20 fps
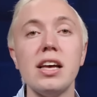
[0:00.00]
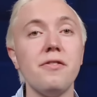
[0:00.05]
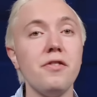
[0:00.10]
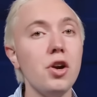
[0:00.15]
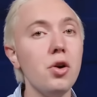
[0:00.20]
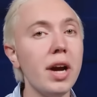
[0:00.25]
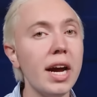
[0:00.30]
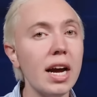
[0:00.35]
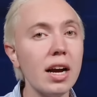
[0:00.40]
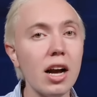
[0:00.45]
If
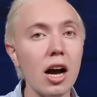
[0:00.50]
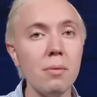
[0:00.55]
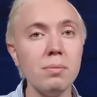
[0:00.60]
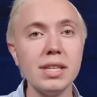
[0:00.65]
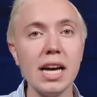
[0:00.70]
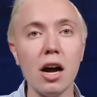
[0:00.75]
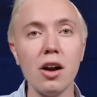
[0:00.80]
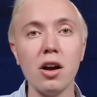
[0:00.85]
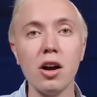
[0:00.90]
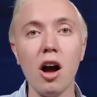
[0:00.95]
you can't come
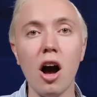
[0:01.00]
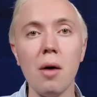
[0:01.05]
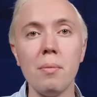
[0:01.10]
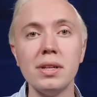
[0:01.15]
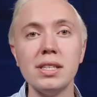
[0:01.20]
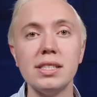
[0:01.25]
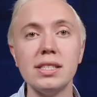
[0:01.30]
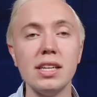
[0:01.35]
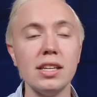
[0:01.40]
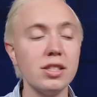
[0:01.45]
down on
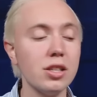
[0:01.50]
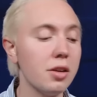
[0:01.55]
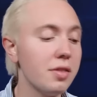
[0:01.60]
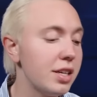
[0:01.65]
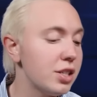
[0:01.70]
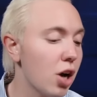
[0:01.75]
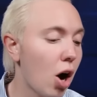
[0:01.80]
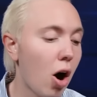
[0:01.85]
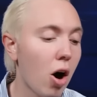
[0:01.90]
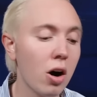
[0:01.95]
common sense on
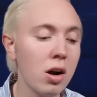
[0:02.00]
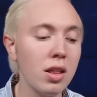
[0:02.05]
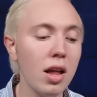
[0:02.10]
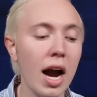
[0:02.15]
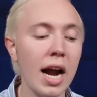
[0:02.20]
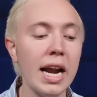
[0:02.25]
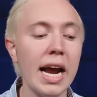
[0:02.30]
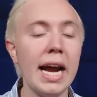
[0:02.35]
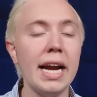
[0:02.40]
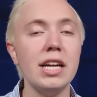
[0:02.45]
these
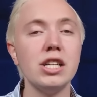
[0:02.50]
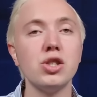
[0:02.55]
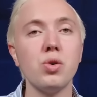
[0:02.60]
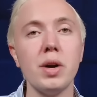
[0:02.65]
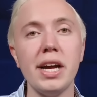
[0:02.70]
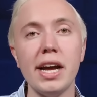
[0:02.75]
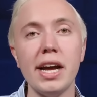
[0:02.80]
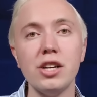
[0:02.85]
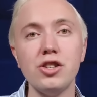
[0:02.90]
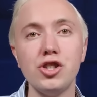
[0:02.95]
hardline
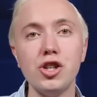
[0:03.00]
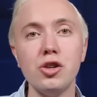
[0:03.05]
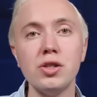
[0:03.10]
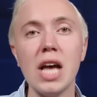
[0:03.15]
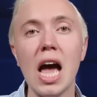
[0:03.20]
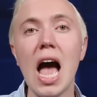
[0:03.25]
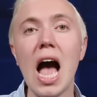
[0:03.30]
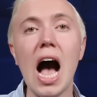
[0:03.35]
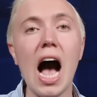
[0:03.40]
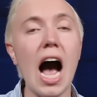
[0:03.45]
80-20
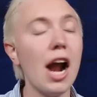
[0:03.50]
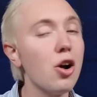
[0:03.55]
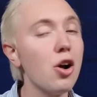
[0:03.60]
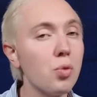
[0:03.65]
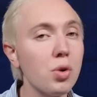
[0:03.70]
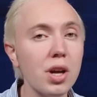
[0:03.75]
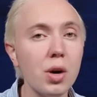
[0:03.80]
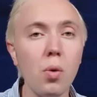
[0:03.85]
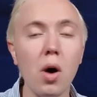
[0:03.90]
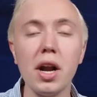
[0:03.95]
issues, I don't
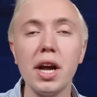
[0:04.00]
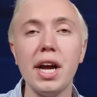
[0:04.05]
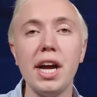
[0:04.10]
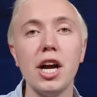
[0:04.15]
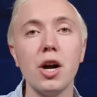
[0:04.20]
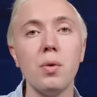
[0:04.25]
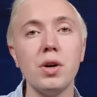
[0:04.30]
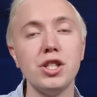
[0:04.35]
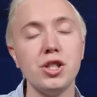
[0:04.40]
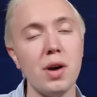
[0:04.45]
really want to
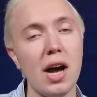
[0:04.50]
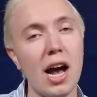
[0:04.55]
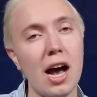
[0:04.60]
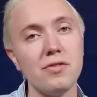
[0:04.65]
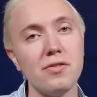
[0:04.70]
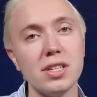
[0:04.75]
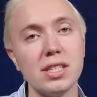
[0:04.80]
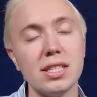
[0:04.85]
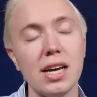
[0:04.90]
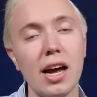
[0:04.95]
hear what you
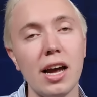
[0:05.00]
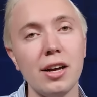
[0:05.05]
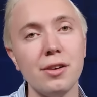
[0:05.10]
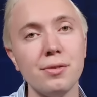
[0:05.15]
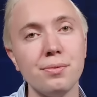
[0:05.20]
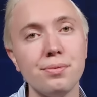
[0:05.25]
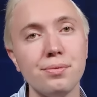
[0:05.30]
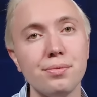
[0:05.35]
have to say.